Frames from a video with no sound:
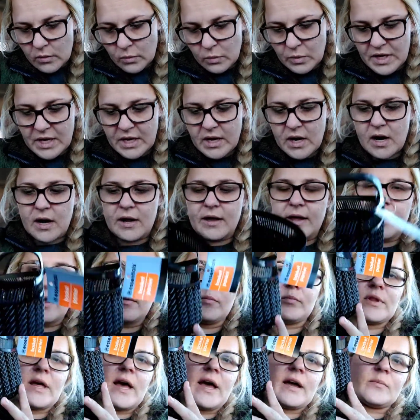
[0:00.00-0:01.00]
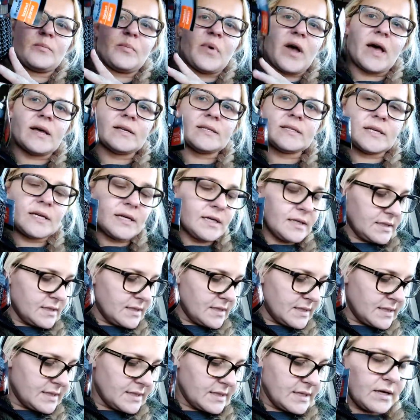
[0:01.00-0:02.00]
We got a black basket
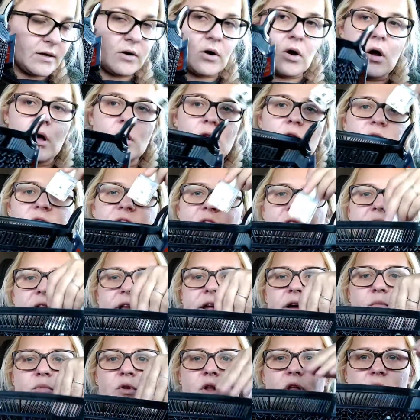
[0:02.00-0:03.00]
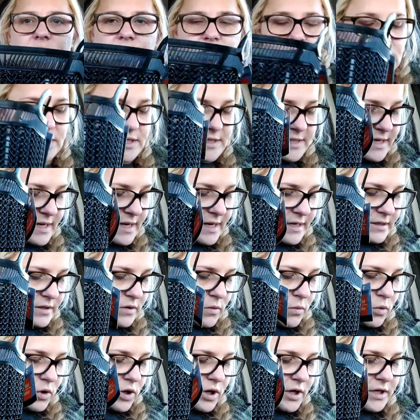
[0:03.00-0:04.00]
to stick all of our nail polishes in.
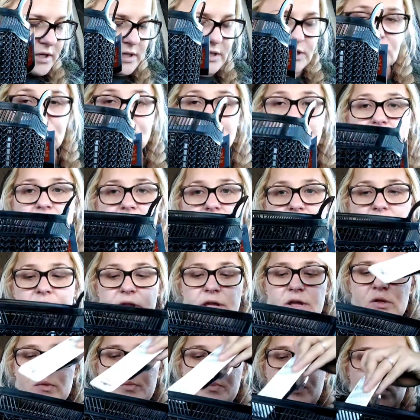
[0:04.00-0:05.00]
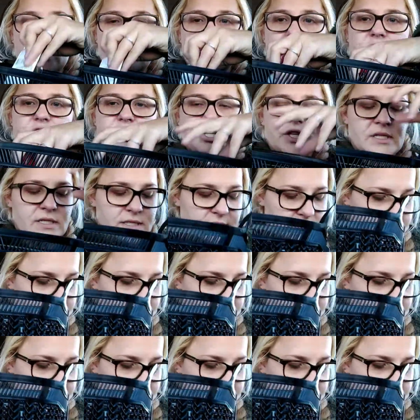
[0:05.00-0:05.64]
We're going to share the nail polishes